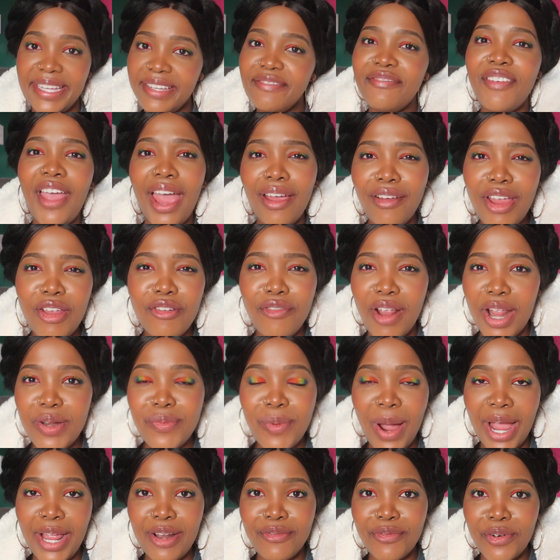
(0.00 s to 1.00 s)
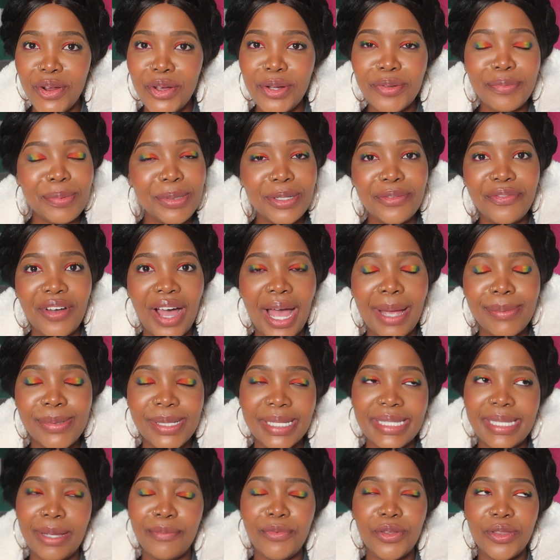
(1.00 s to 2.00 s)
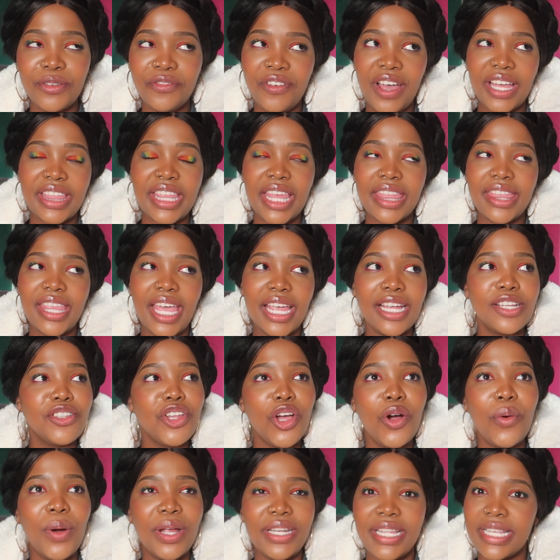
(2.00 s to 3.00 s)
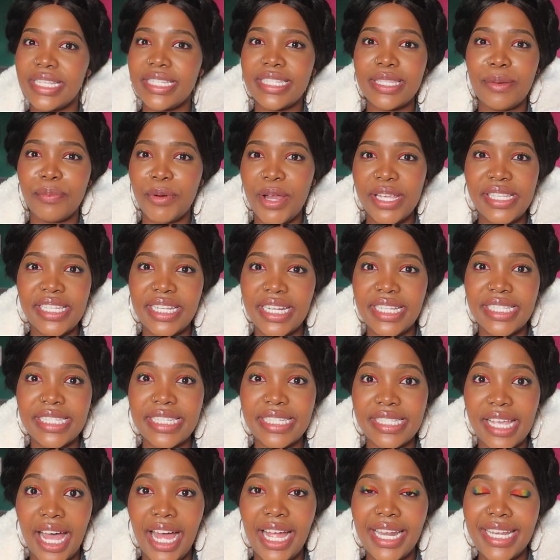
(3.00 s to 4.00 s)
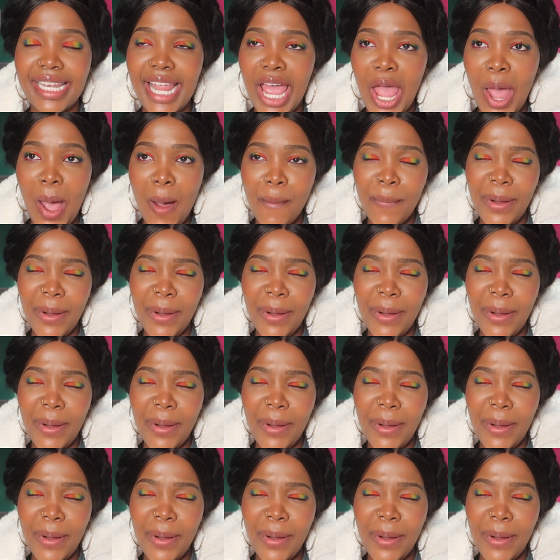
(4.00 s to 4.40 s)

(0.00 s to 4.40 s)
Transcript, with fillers: very Red, White and Royal Blue vibes, except for the fact that like no one is the president's son.